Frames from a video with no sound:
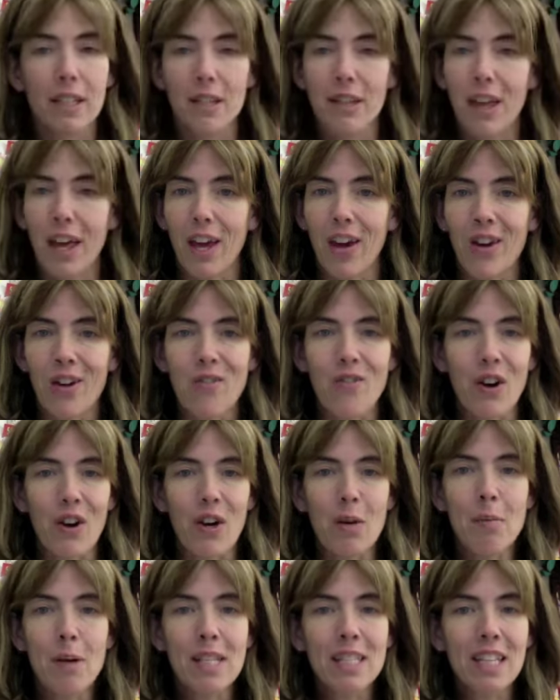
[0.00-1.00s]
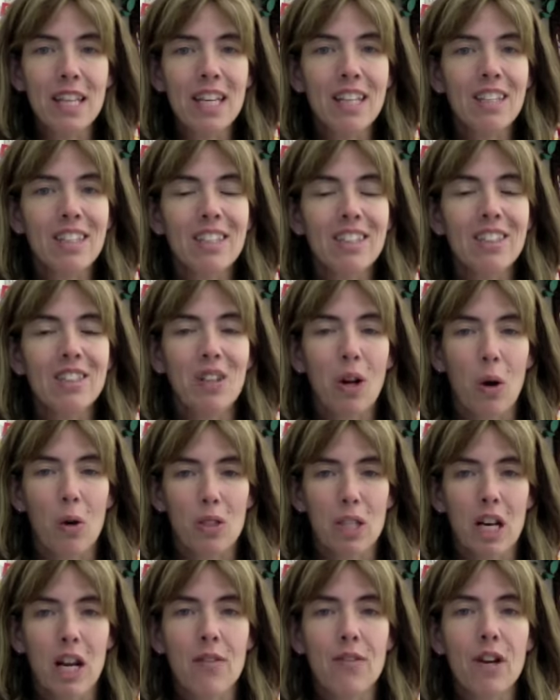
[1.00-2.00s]
they are very busy.
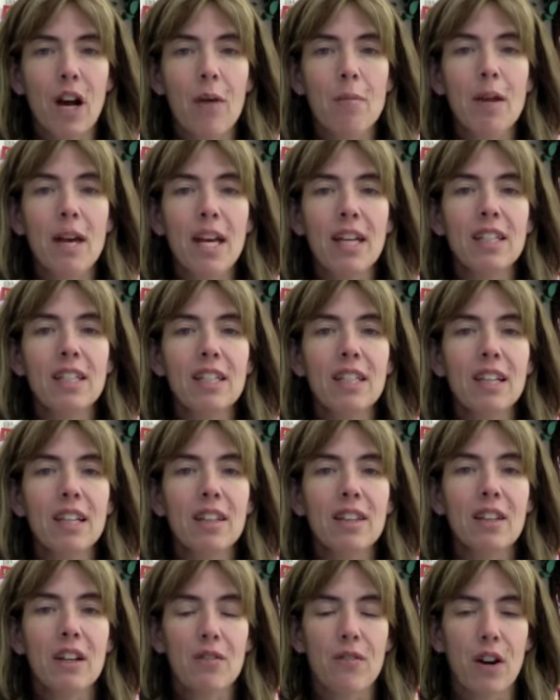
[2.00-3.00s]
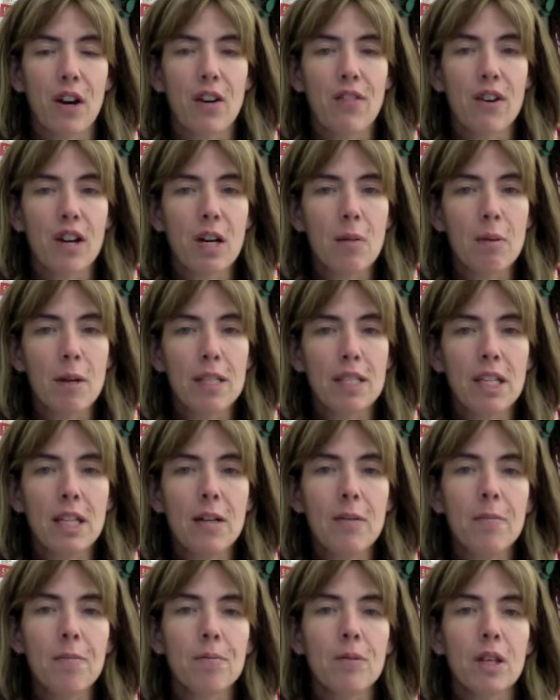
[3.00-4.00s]
Those that have come in, they're very, very
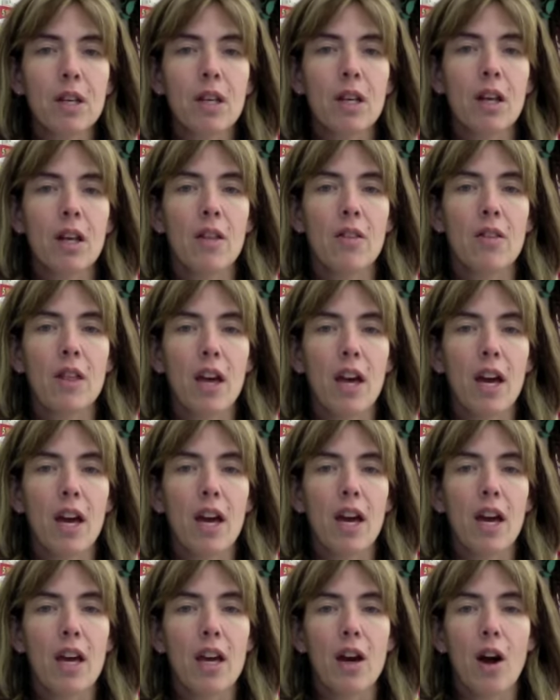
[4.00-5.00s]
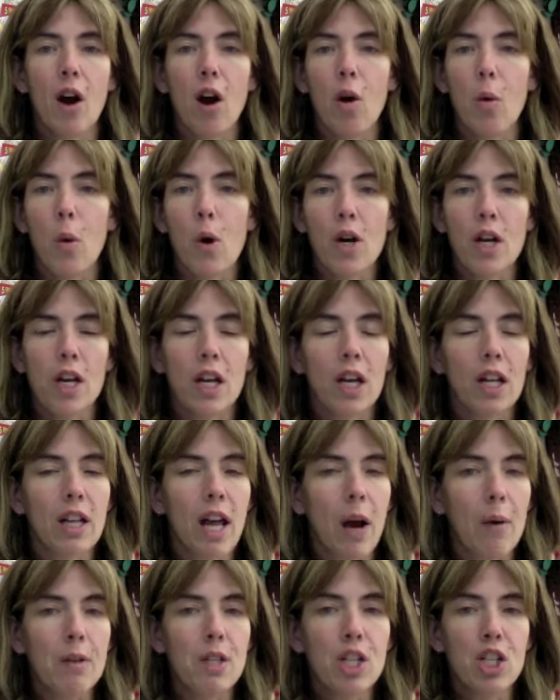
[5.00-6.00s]
busy. They are working a
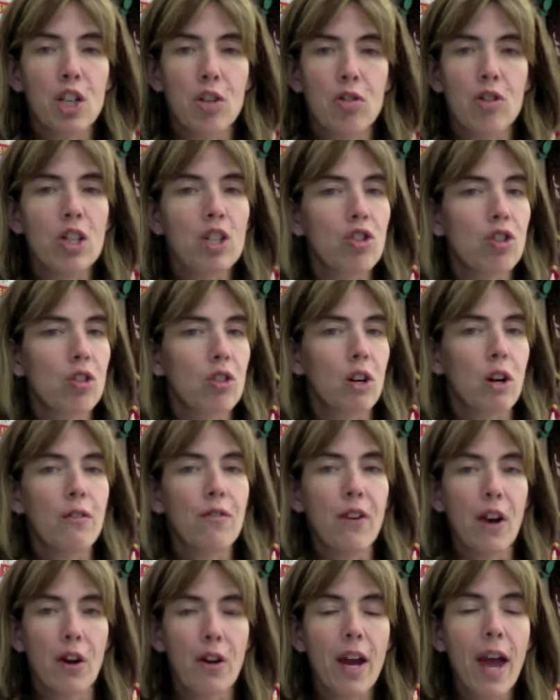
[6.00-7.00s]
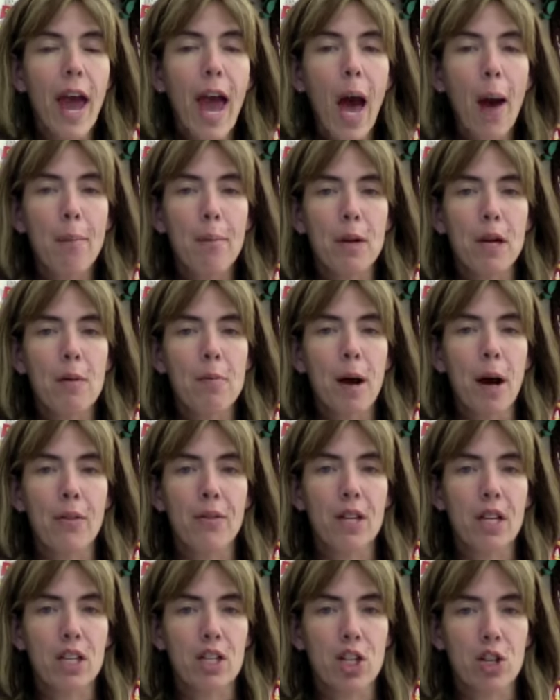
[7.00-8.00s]
lot with the children. The children are very happy about
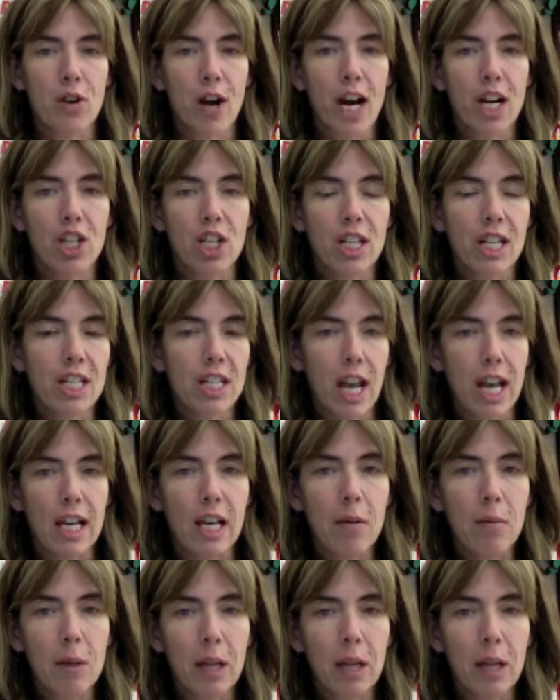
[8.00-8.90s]
the interaction that's taking